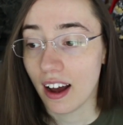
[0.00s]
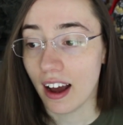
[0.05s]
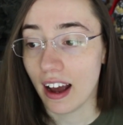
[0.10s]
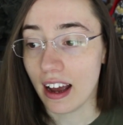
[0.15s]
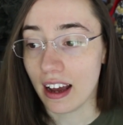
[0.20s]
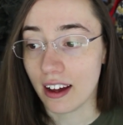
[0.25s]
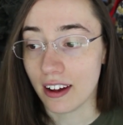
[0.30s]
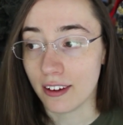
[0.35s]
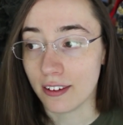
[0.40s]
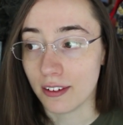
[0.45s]

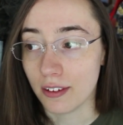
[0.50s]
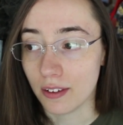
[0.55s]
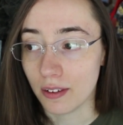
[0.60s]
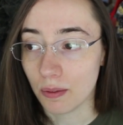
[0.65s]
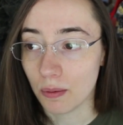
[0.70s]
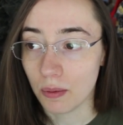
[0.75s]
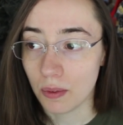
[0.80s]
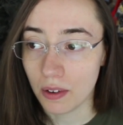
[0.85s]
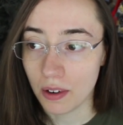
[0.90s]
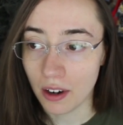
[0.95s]

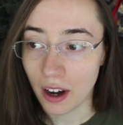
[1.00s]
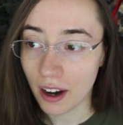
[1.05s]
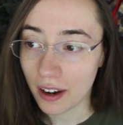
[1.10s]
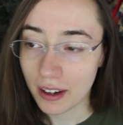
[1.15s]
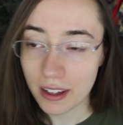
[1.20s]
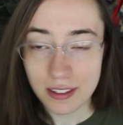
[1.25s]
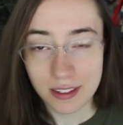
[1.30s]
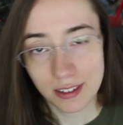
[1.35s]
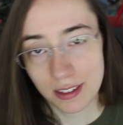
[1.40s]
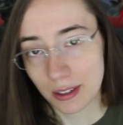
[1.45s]
and
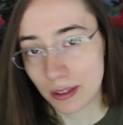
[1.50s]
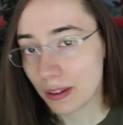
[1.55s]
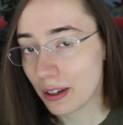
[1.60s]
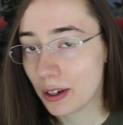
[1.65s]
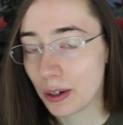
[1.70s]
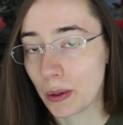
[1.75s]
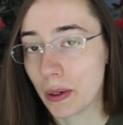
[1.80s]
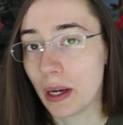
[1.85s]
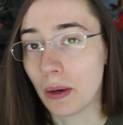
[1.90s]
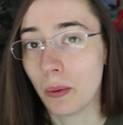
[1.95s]
not
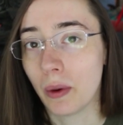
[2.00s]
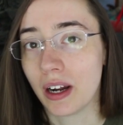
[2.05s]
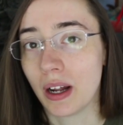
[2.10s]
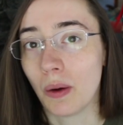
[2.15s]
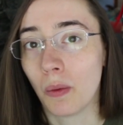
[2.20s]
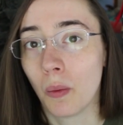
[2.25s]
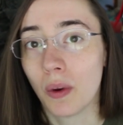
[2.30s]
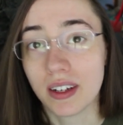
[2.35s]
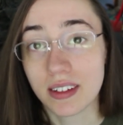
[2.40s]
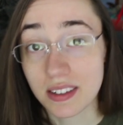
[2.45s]
necessarily knowing what
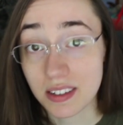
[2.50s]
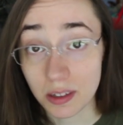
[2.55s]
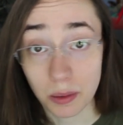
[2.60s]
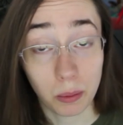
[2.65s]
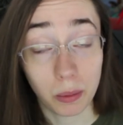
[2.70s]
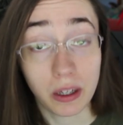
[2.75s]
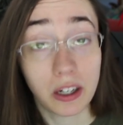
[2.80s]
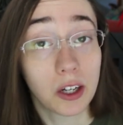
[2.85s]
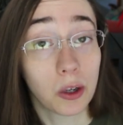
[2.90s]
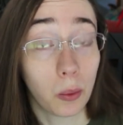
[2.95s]
it wants to
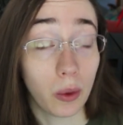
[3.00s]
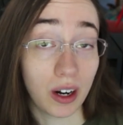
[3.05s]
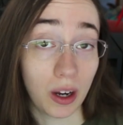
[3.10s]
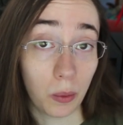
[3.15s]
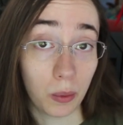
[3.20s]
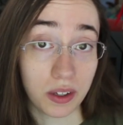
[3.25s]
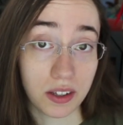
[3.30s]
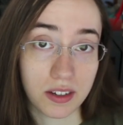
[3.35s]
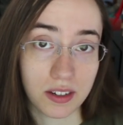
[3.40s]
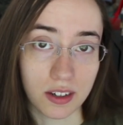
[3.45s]
be or what
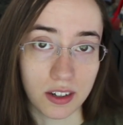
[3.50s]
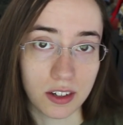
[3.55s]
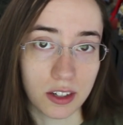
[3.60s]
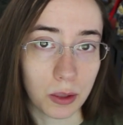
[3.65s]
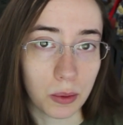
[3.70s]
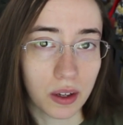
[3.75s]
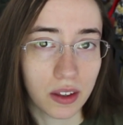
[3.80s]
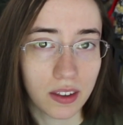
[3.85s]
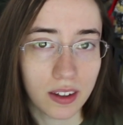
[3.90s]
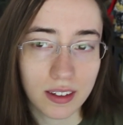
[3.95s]
it wants to
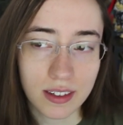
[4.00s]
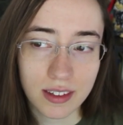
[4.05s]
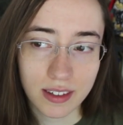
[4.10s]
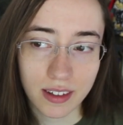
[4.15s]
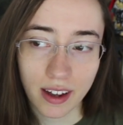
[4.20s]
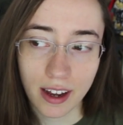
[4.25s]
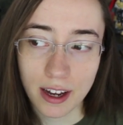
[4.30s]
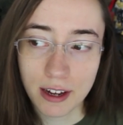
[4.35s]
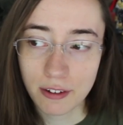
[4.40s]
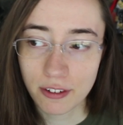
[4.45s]
do with its
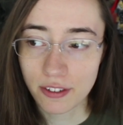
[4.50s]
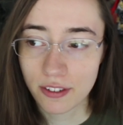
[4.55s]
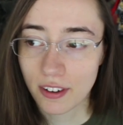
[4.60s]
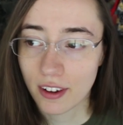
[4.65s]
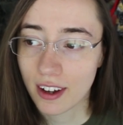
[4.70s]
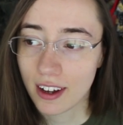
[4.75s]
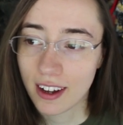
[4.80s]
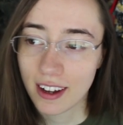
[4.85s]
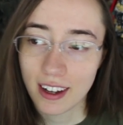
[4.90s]
life.